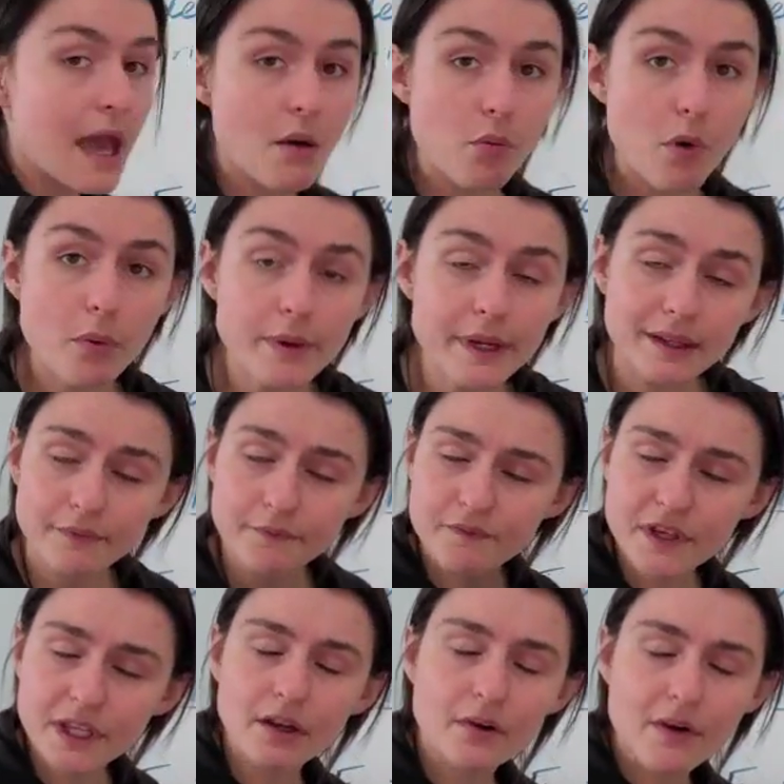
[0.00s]
and what we can
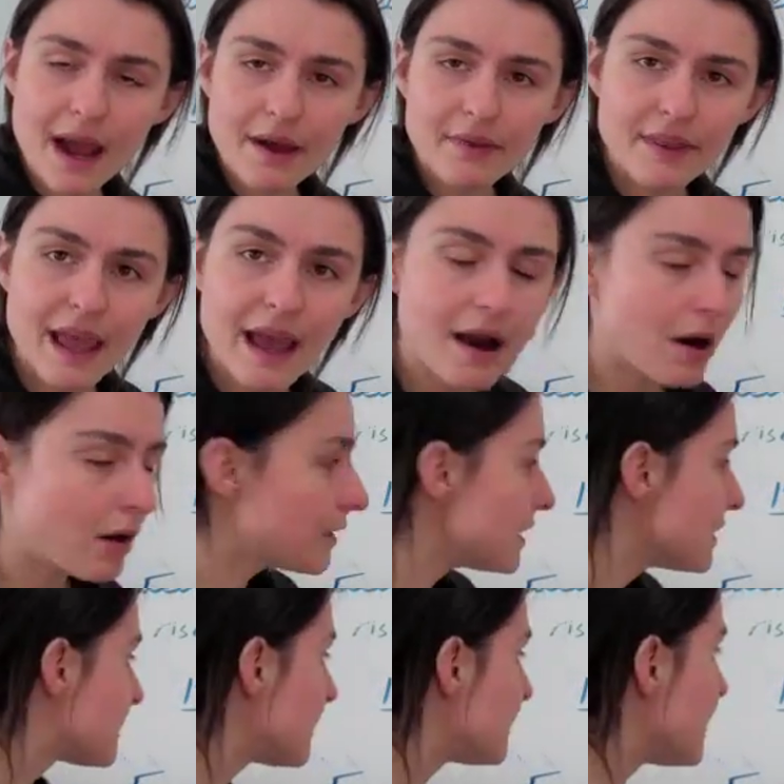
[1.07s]
figure out now
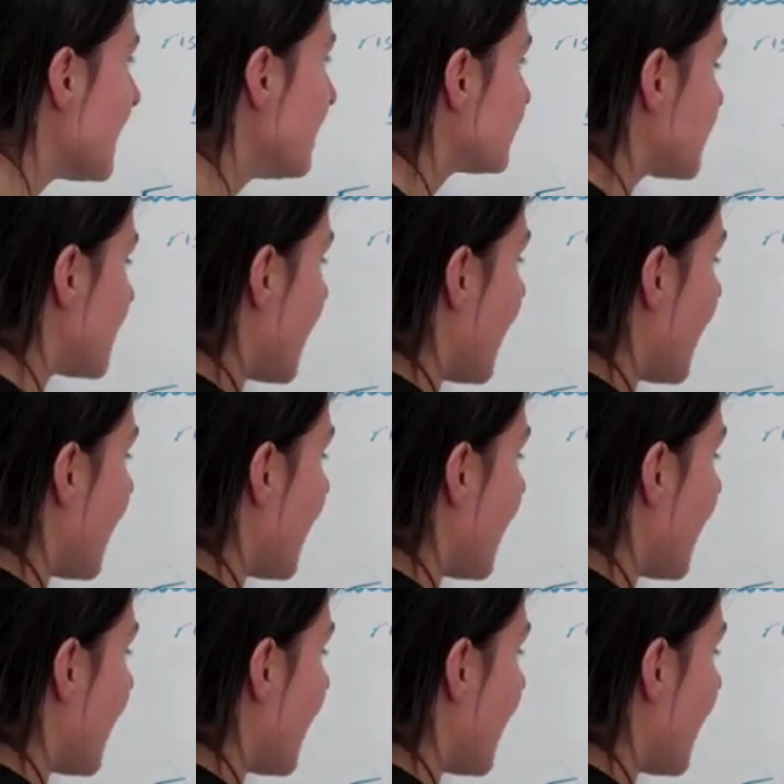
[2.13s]
is the delta